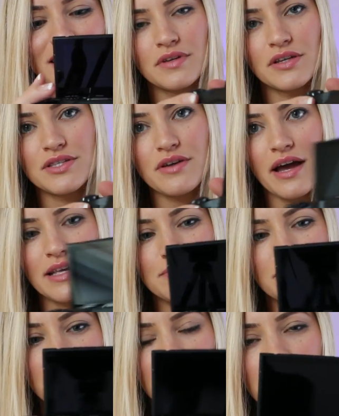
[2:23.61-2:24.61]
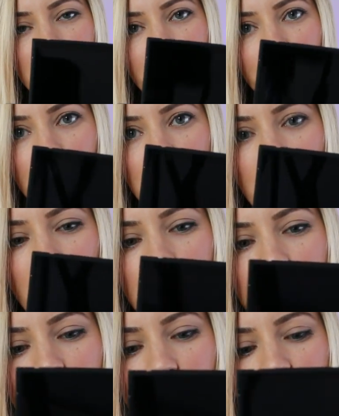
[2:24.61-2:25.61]
It also has one of the flip
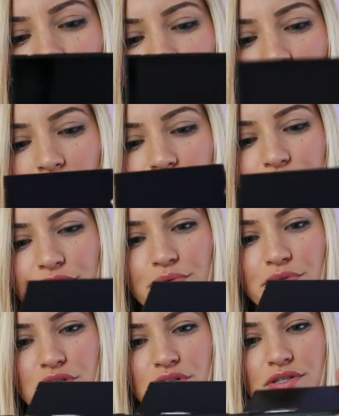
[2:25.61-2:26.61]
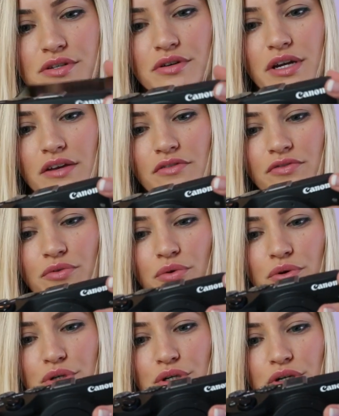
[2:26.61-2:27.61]
up viewfinders, which is great
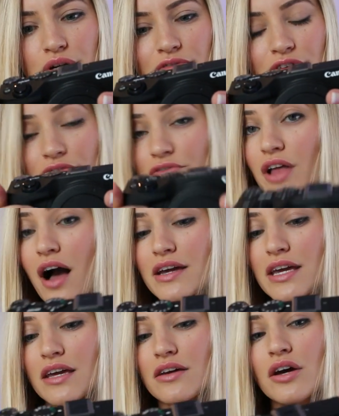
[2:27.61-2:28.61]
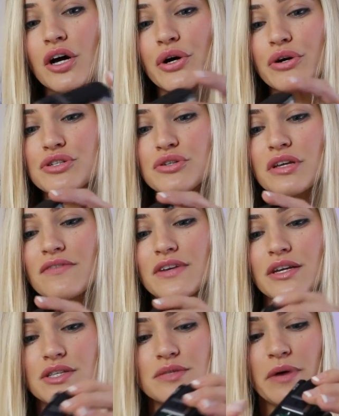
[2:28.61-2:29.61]
for if you're vlogging or shooting
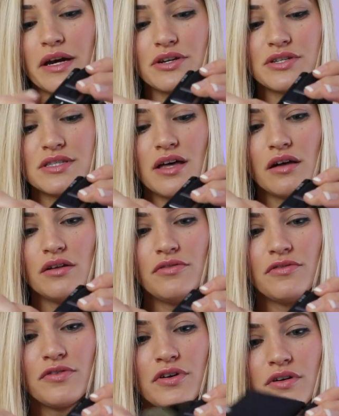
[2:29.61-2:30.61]
videos by yourself.